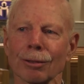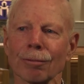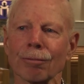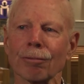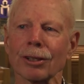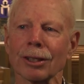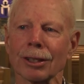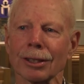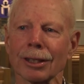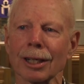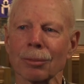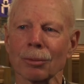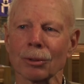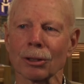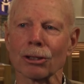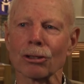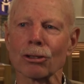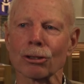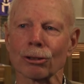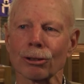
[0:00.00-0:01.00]
affiliate with
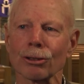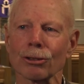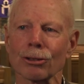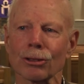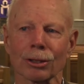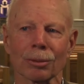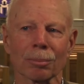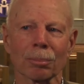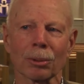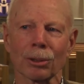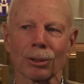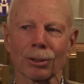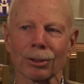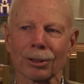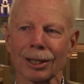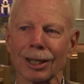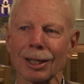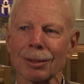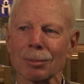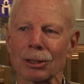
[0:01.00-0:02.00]
a church, and Paul
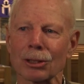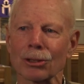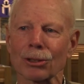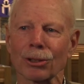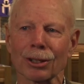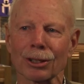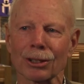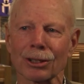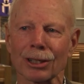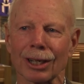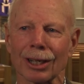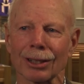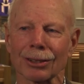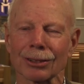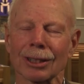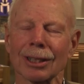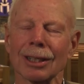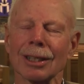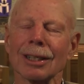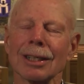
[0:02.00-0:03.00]
came and sought us
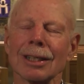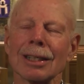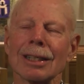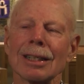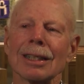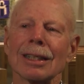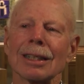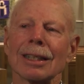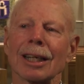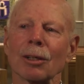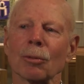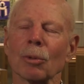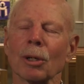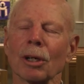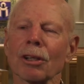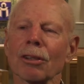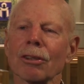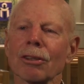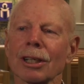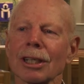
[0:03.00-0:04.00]
out. And one
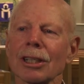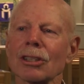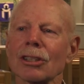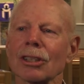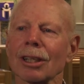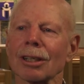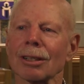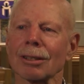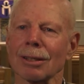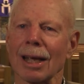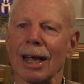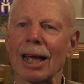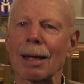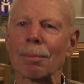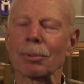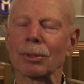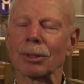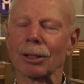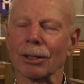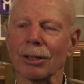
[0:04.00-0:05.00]
of the things that
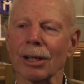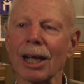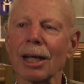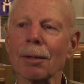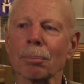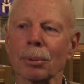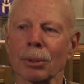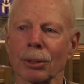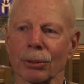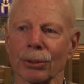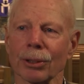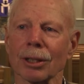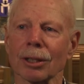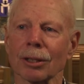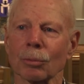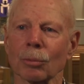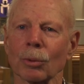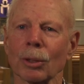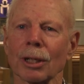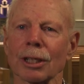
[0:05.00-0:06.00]
happened in that period
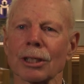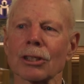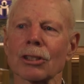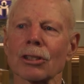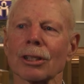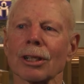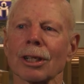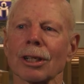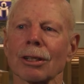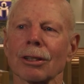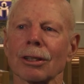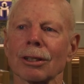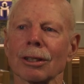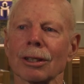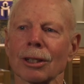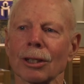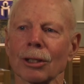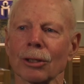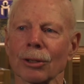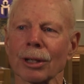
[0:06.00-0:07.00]
was that the
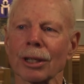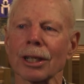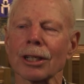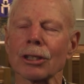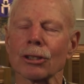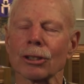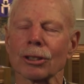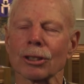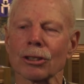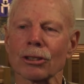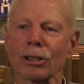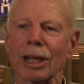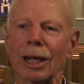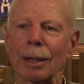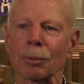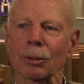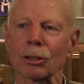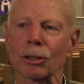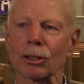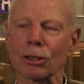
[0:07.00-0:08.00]
congregation
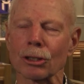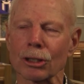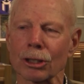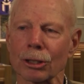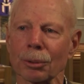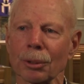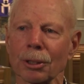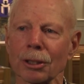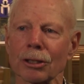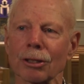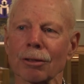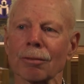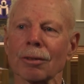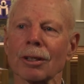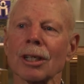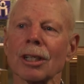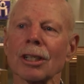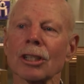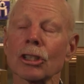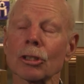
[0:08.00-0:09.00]
established a series of
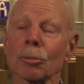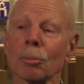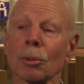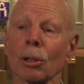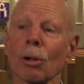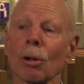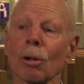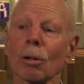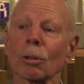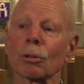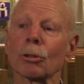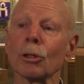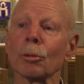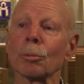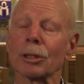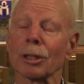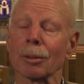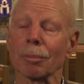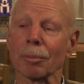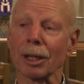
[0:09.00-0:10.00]
small
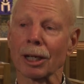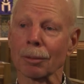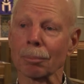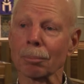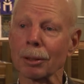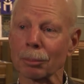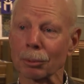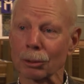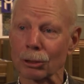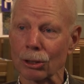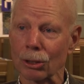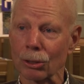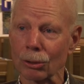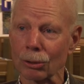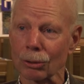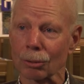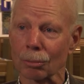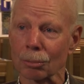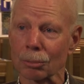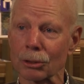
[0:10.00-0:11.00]
groups that met in people's
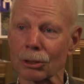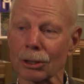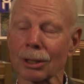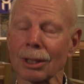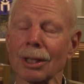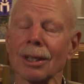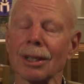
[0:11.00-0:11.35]
homes,